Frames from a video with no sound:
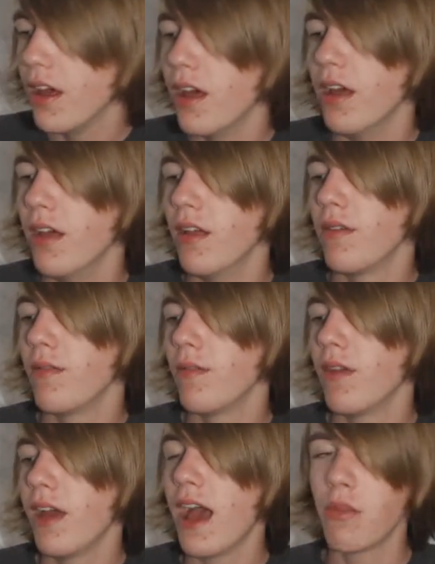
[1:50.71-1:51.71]
Uh,
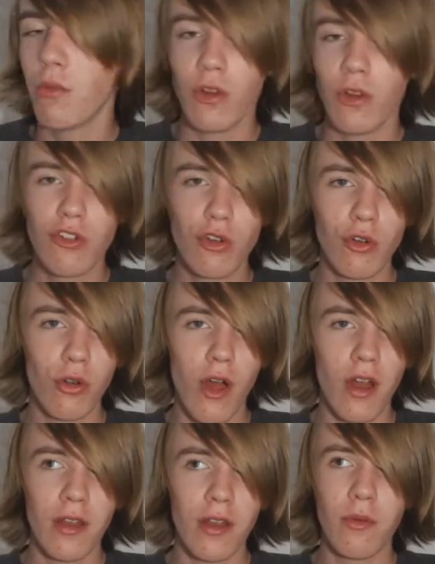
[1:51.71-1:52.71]
it has Rich Girl
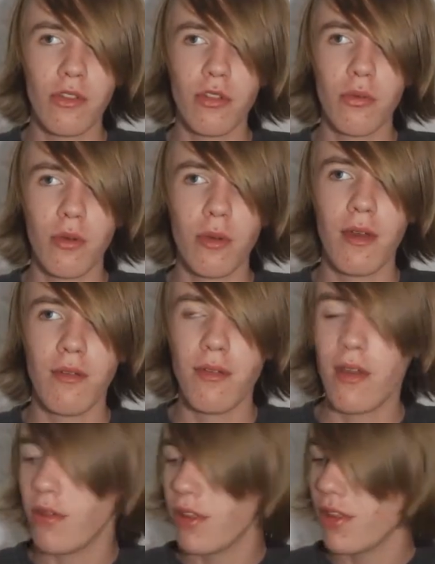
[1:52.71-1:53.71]
on it, which is one of my
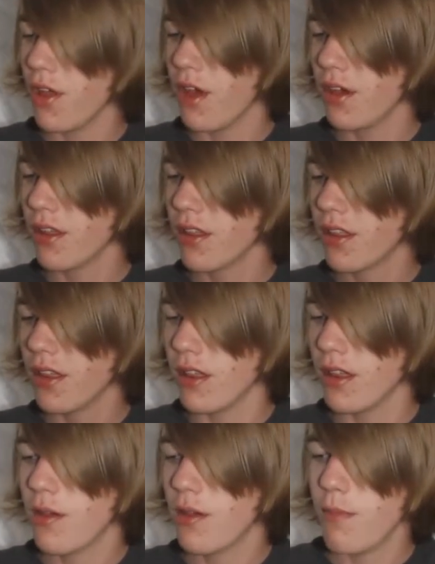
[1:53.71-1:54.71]
favorite songs.
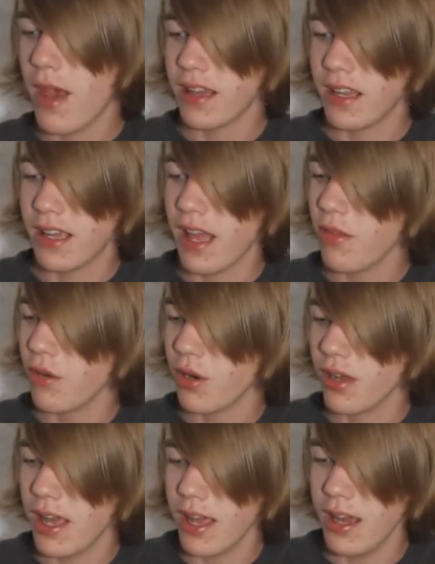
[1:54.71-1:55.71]
Back Together
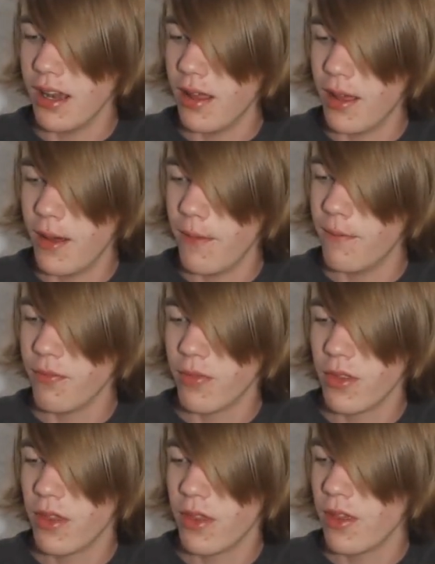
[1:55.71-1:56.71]
Again,
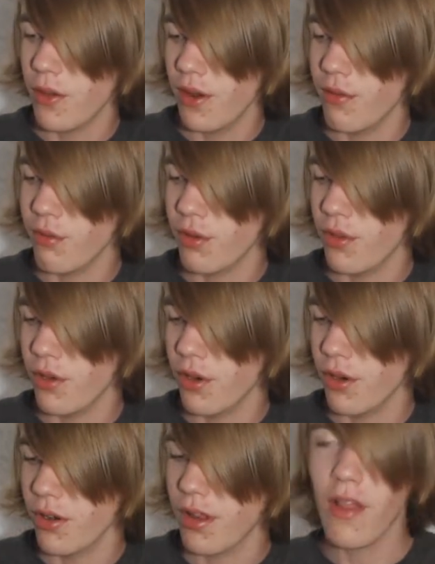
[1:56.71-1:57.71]
um, You'll Never
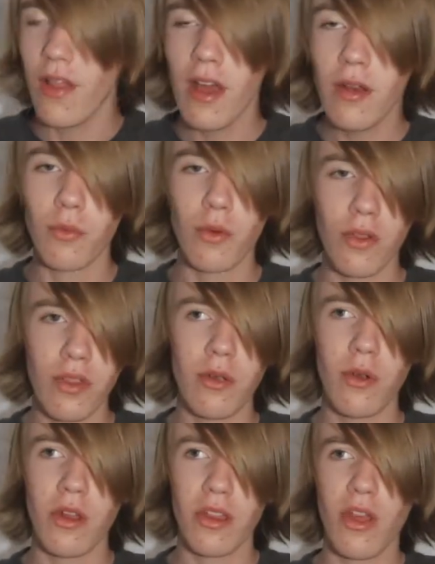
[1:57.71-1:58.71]
Learn. A lot of really
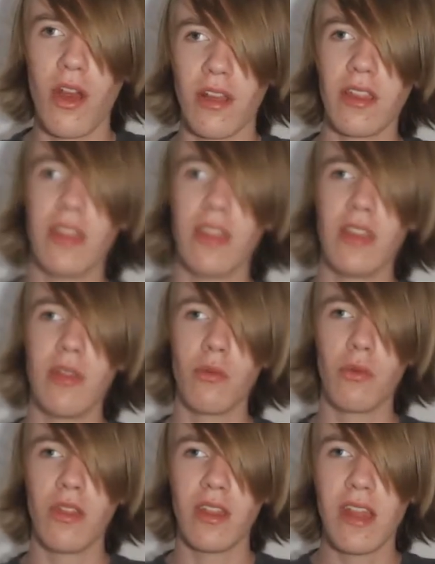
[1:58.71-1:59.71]
great songs. This is a
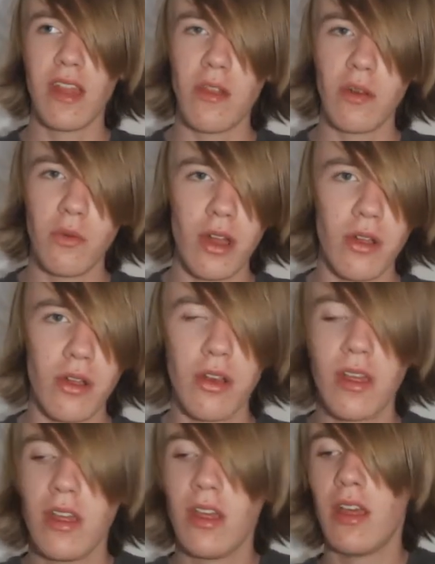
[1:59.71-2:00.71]
really solid
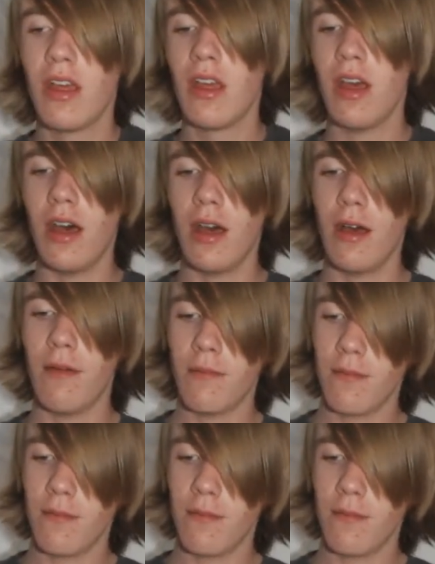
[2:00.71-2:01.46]
record. Uh,